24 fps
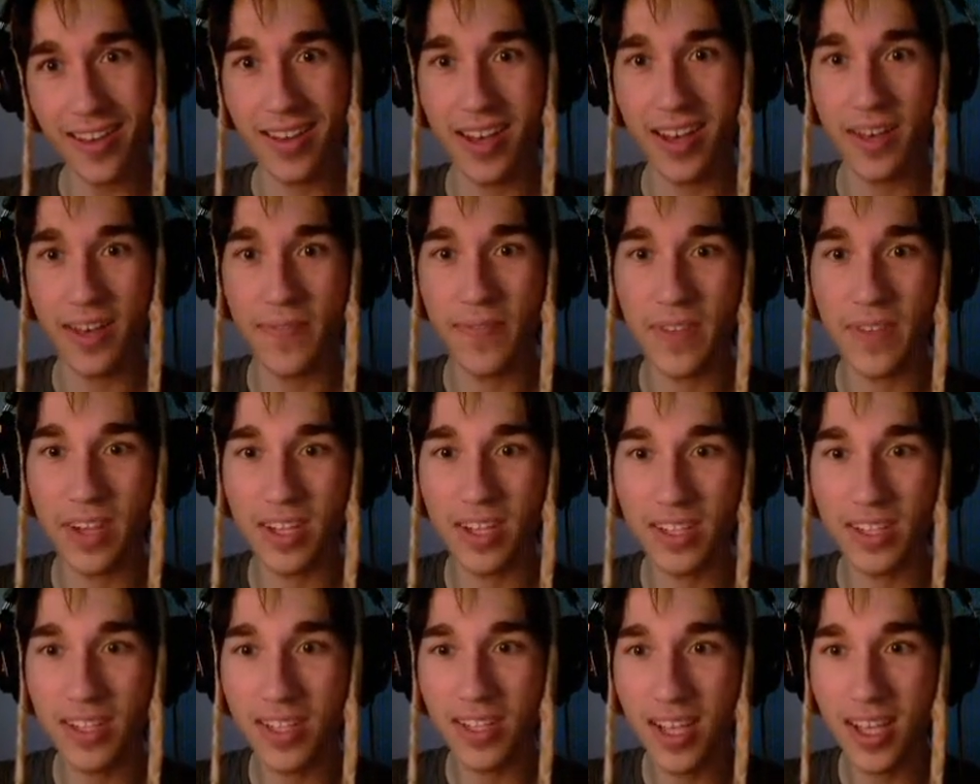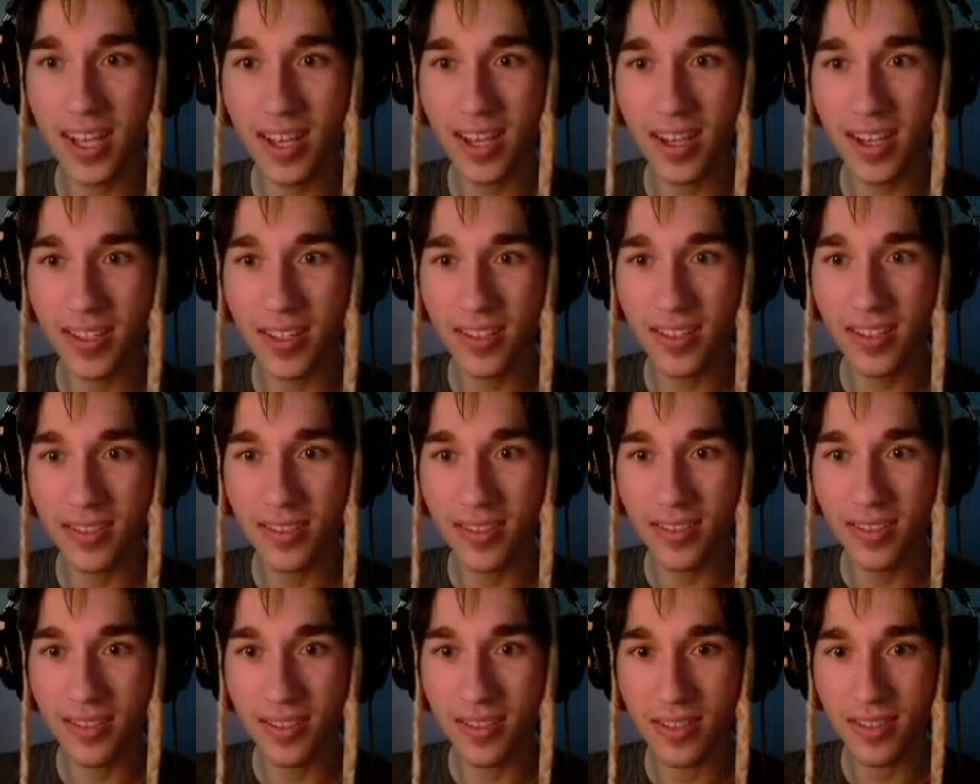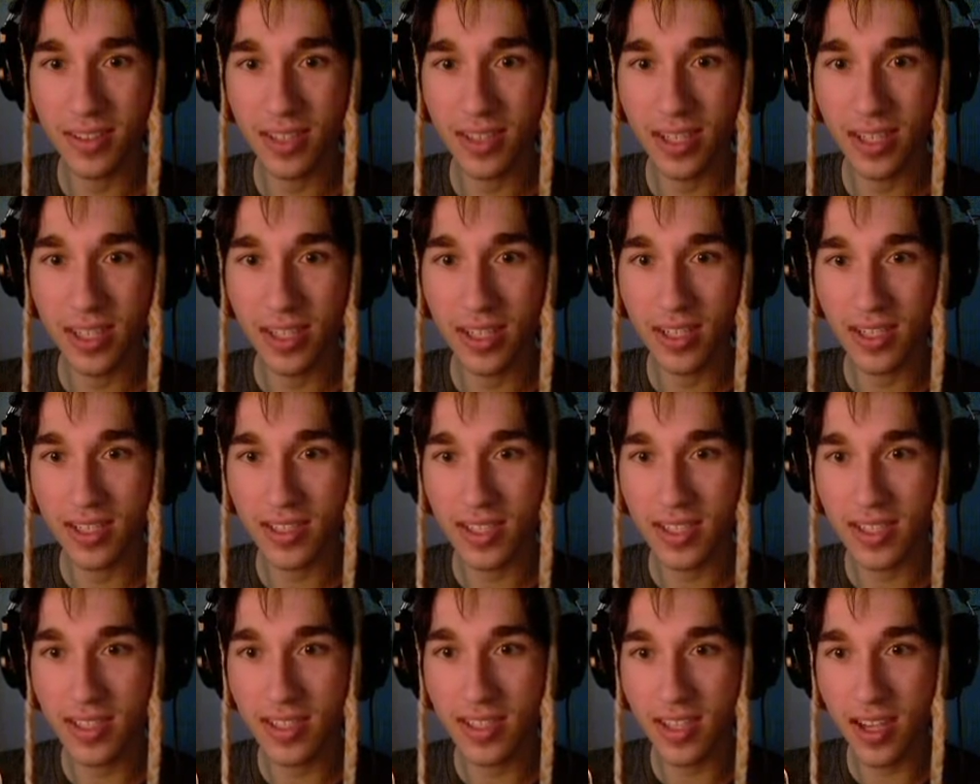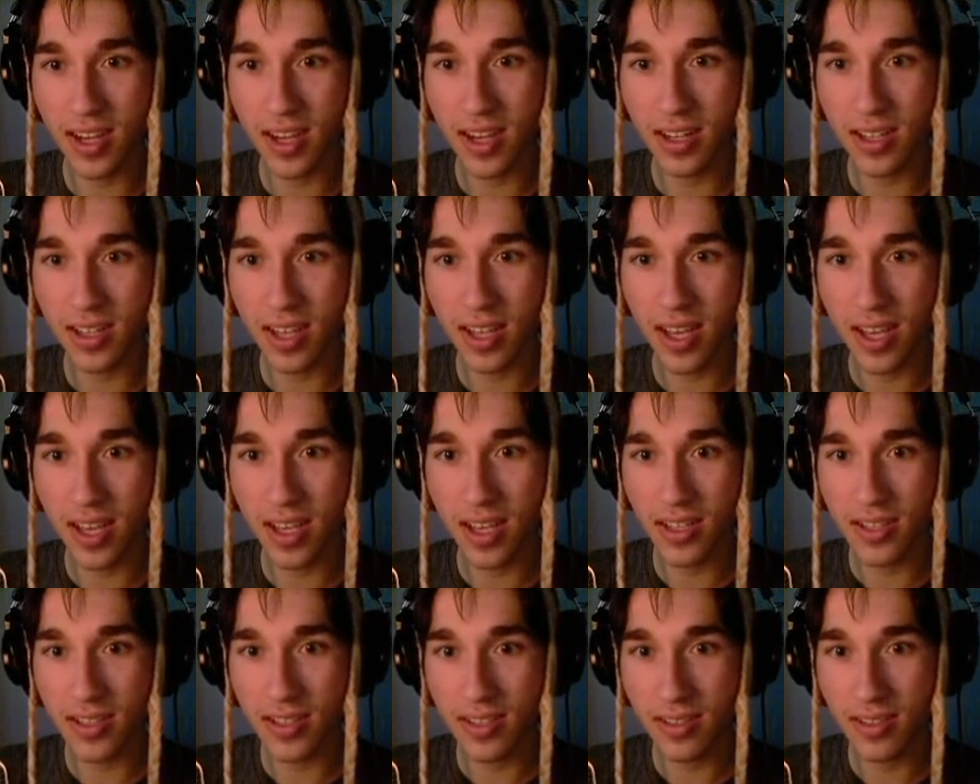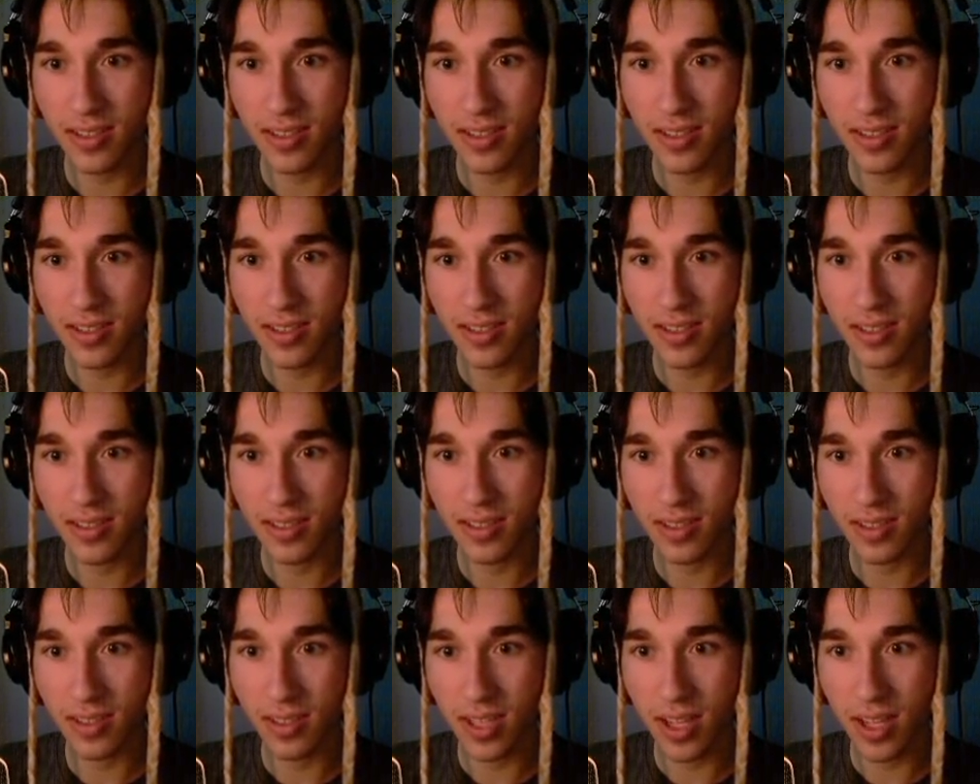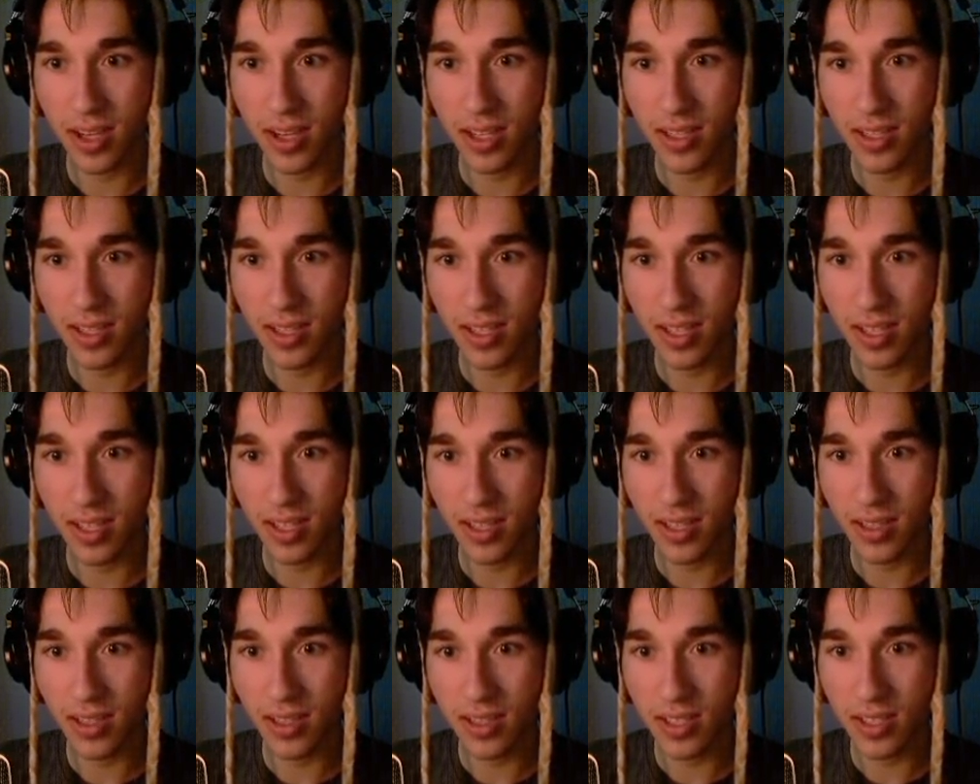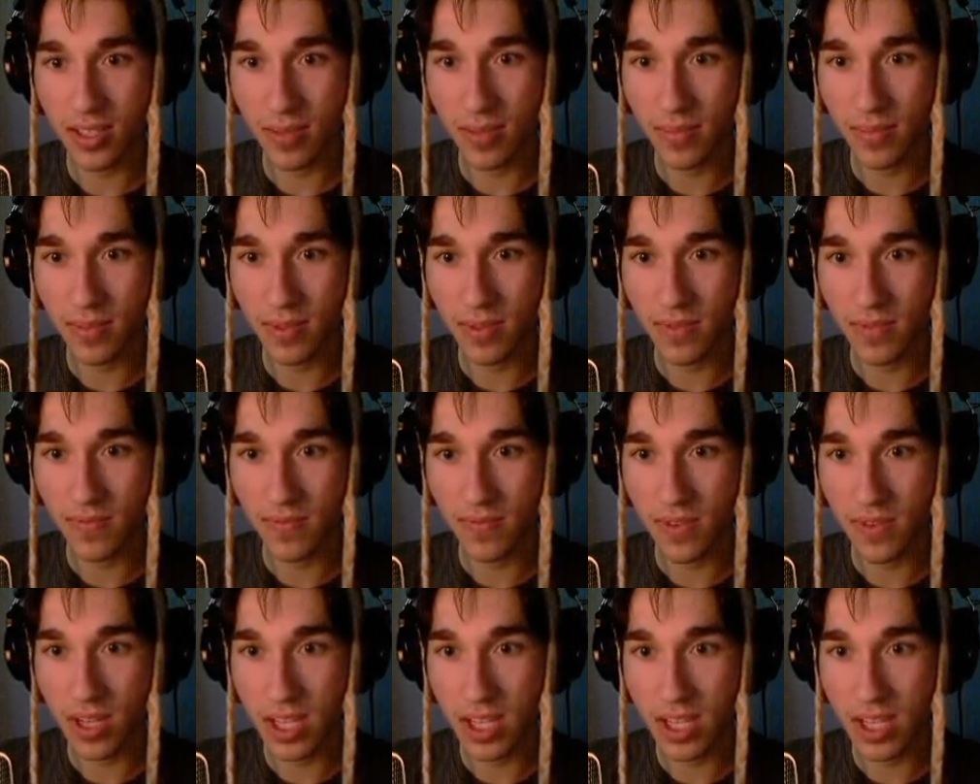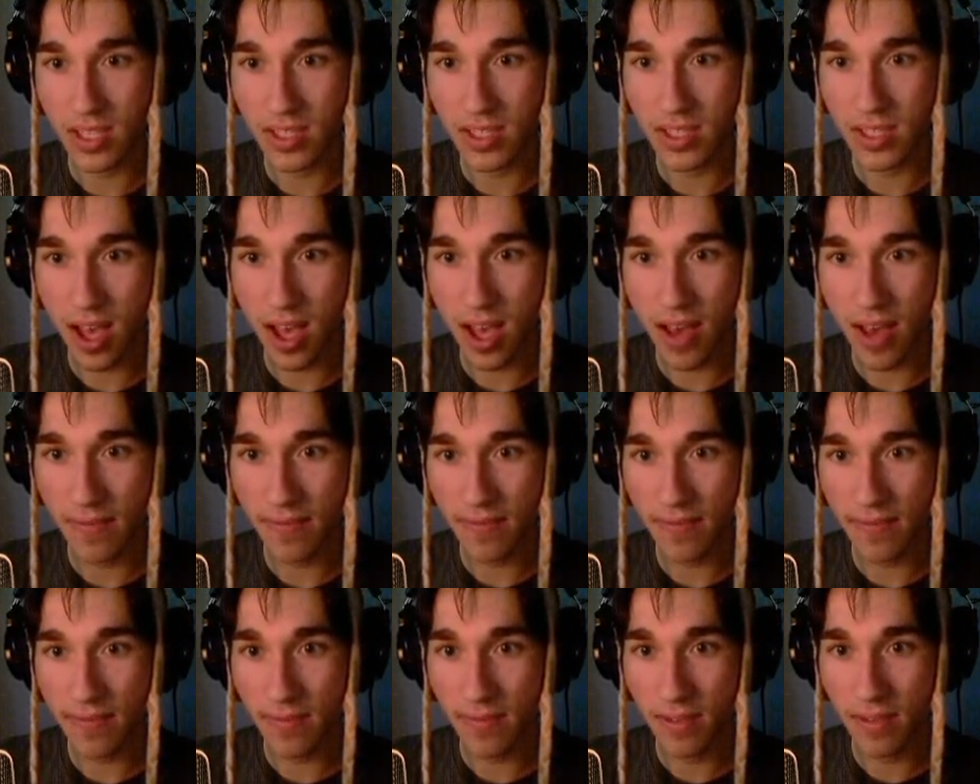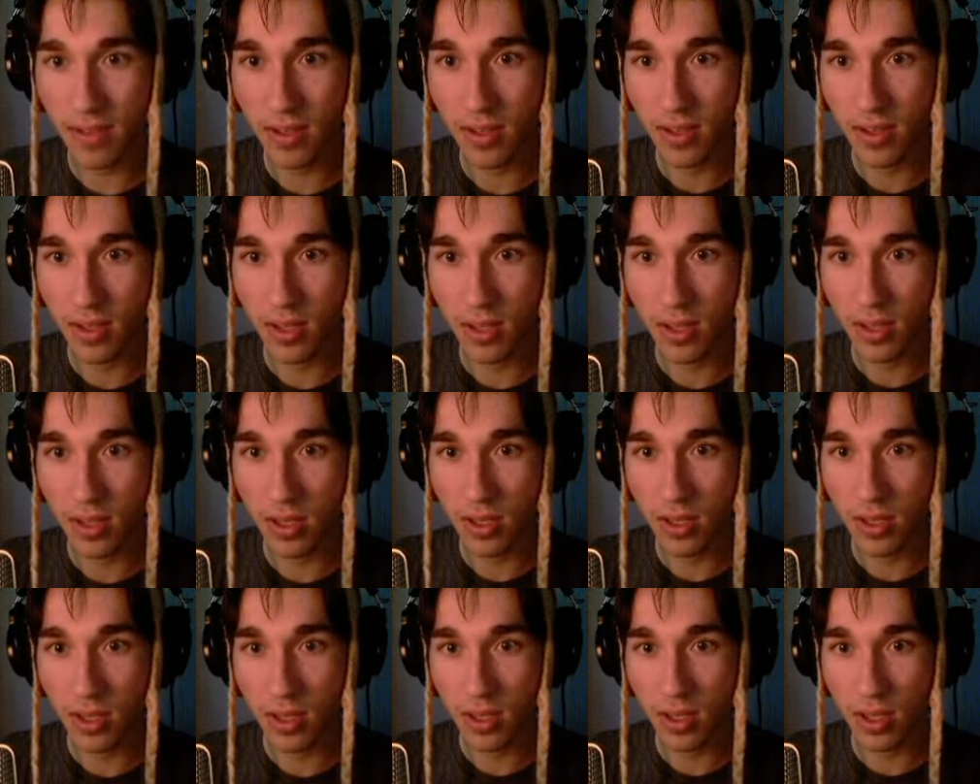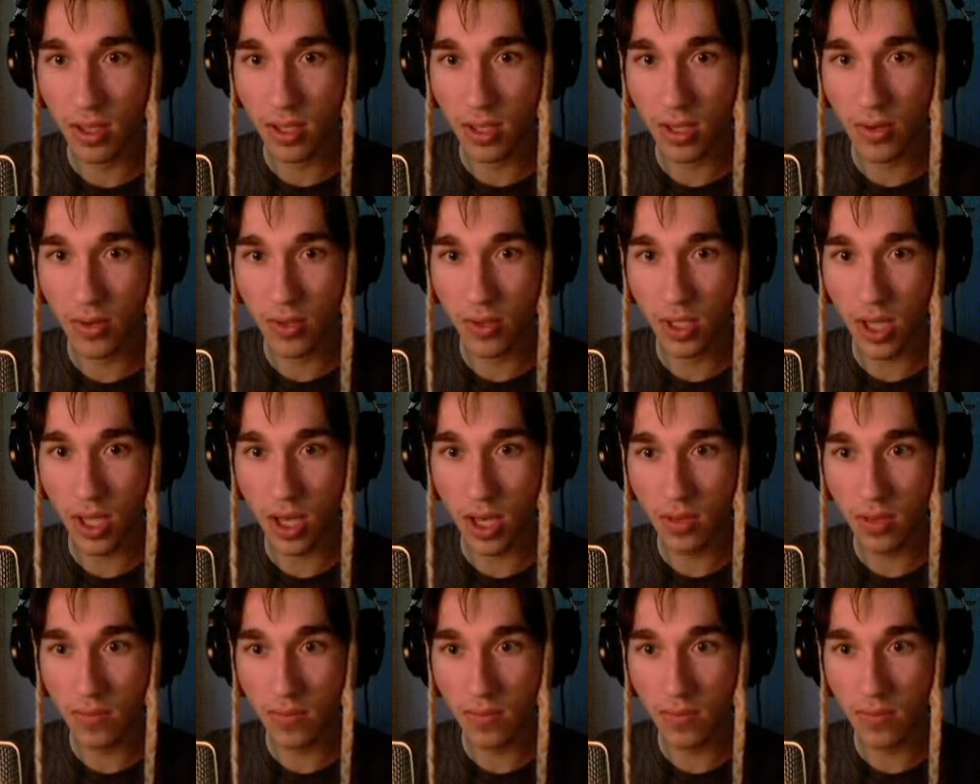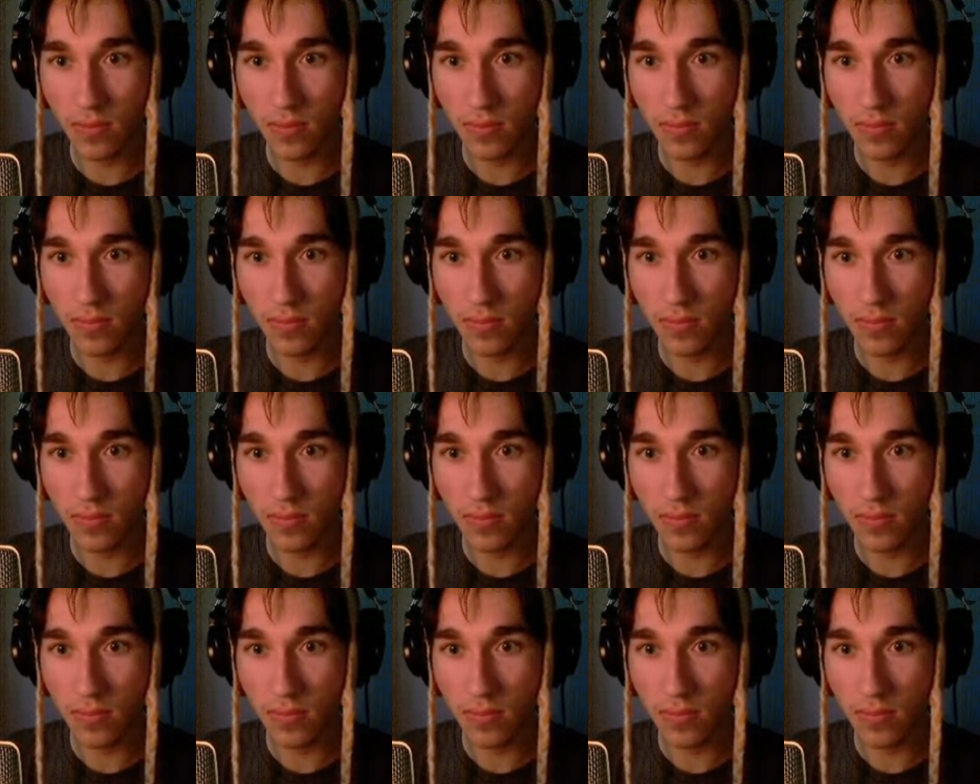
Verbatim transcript: I figured it out. Alright, let's get scared, guys. Guaranteed there's some freaky stuff going on.